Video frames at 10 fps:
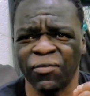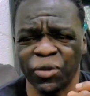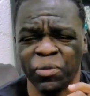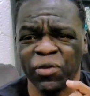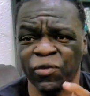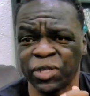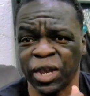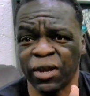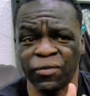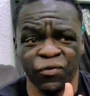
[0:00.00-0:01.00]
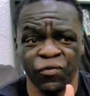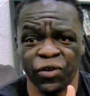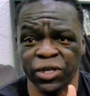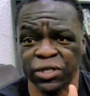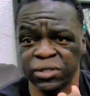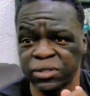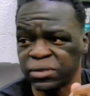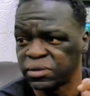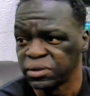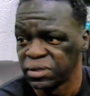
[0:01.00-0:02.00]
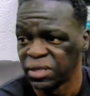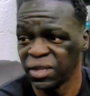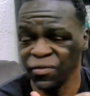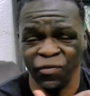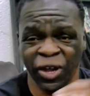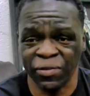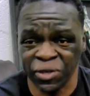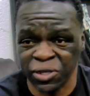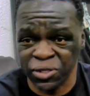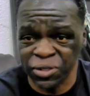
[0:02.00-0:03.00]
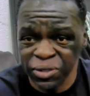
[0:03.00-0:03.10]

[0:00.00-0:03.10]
He been retired for fucking five years.